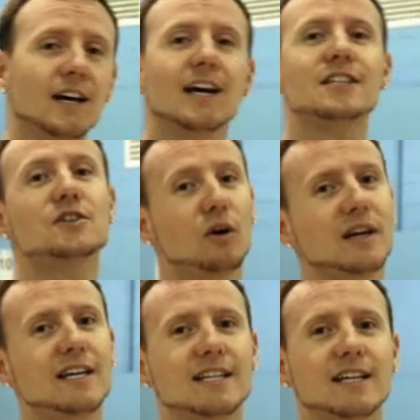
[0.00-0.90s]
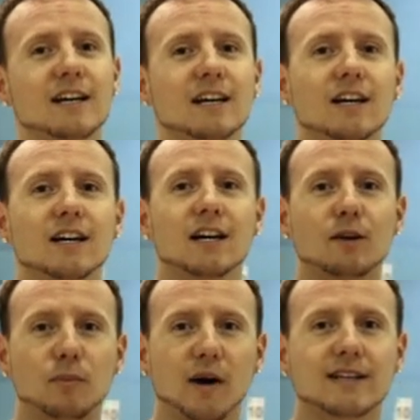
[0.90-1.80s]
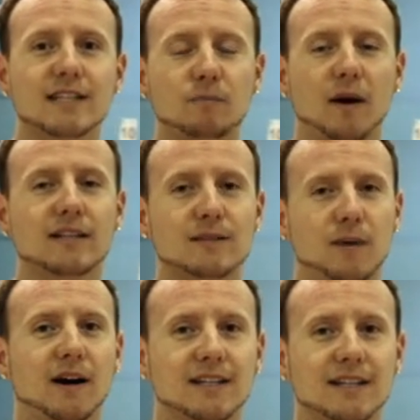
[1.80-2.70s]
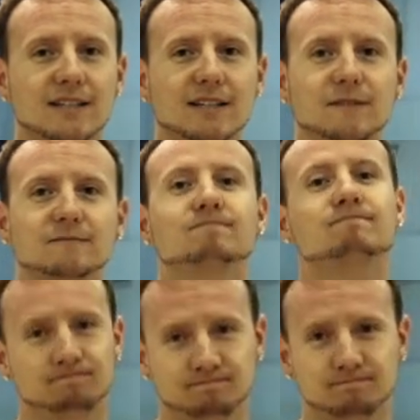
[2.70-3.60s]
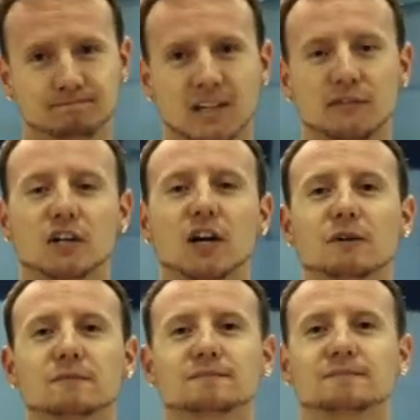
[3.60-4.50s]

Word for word: It's not easy, practice, practice, practice. Give it a go.